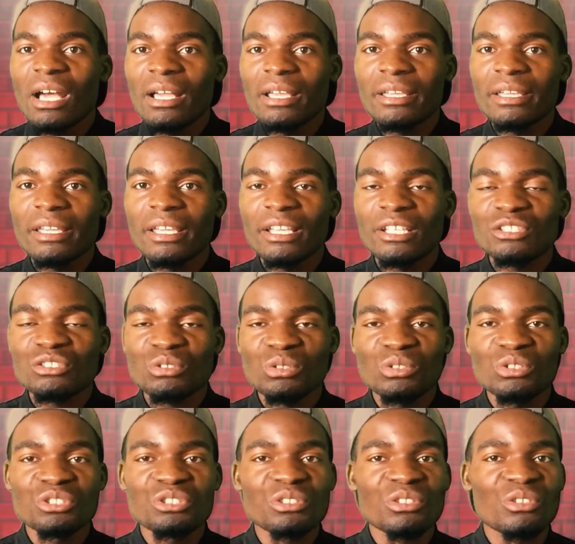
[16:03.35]
a
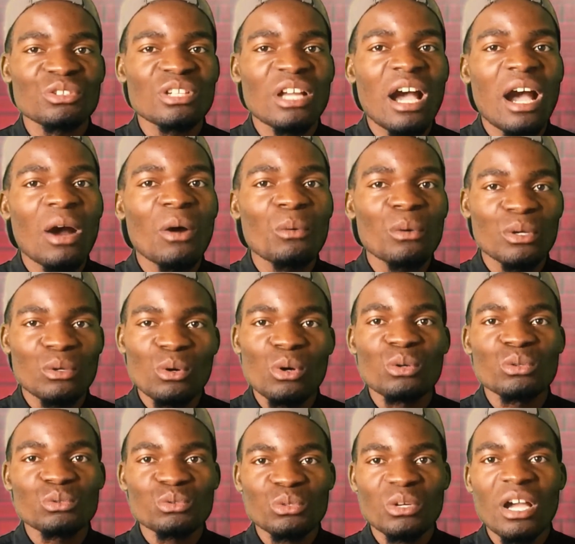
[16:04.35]
solution on how we're
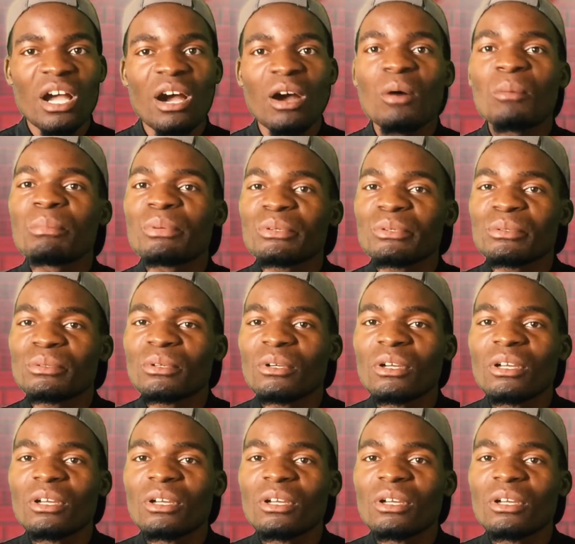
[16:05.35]
going to help you.